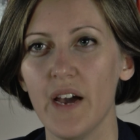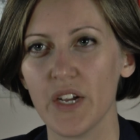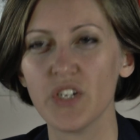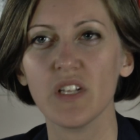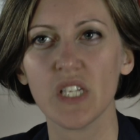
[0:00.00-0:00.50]

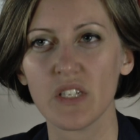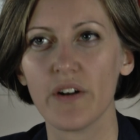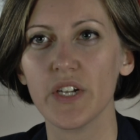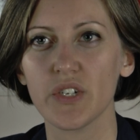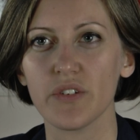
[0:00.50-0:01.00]
Until I
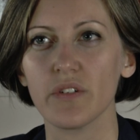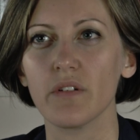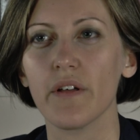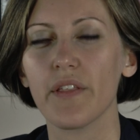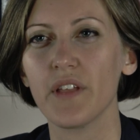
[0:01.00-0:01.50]
started
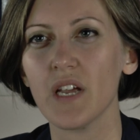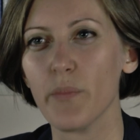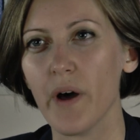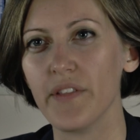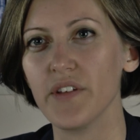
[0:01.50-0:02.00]
to think
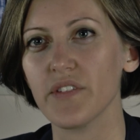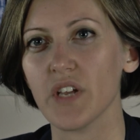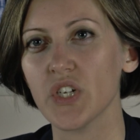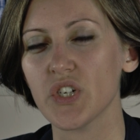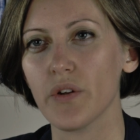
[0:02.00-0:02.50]
about this
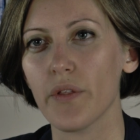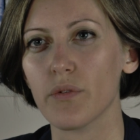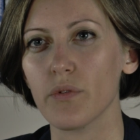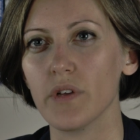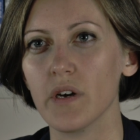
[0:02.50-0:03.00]
issue
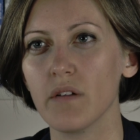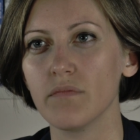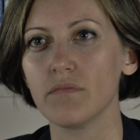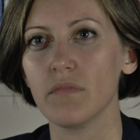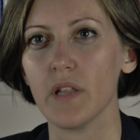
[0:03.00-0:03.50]
through the
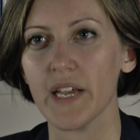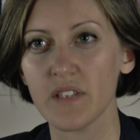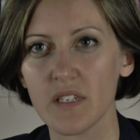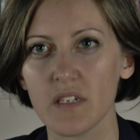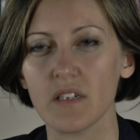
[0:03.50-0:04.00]

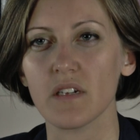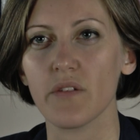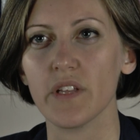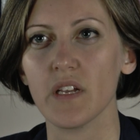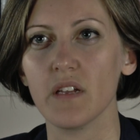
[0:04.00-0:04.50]
lenses
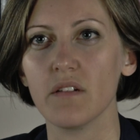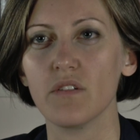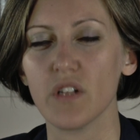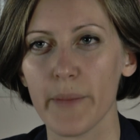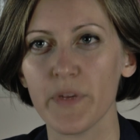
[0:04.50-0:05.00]
of the
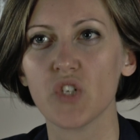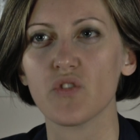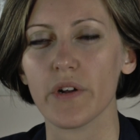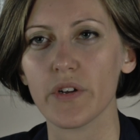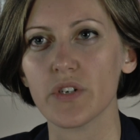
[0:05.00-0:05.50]
dilemma
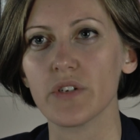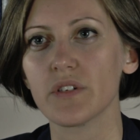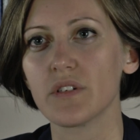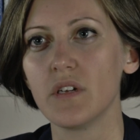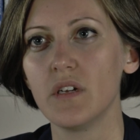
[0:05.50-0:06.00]

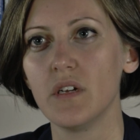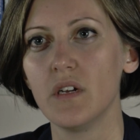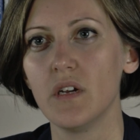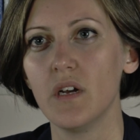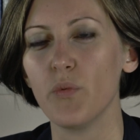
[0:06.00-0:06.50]
structures,
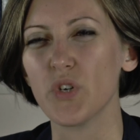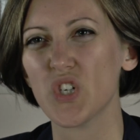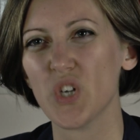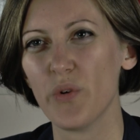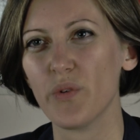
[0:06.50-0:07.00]
which
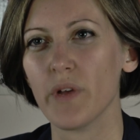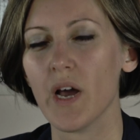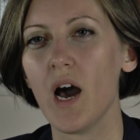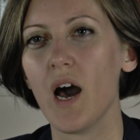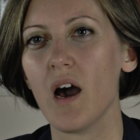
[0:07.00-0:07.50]
showed me
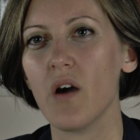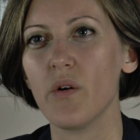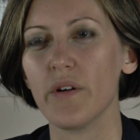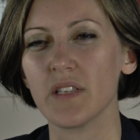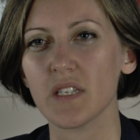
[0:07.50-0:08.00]

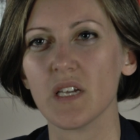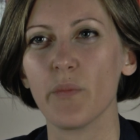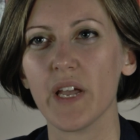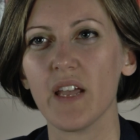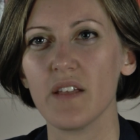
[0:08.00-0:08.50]
how, in
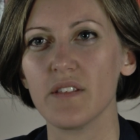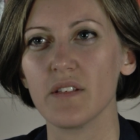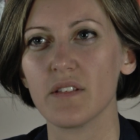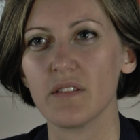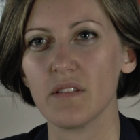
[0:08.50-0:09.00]
some
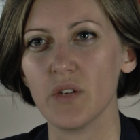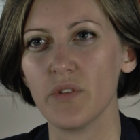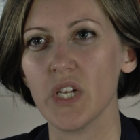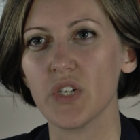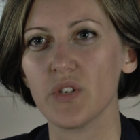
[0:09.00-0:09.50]
cases, you
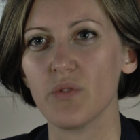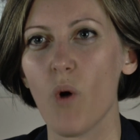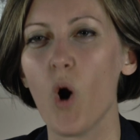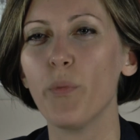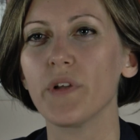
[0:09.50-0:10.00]
need to
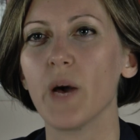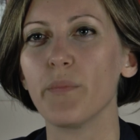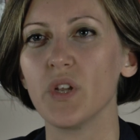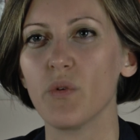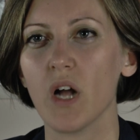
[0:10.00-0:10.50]
open up
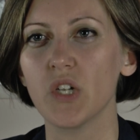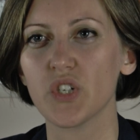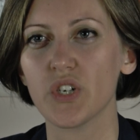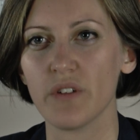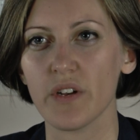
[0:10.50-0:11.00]
new
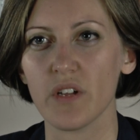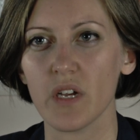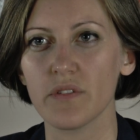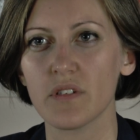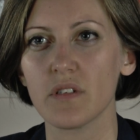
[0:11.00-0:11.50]

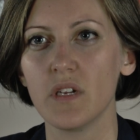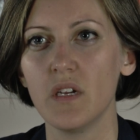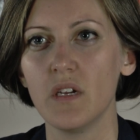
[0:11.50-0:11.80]
alternatives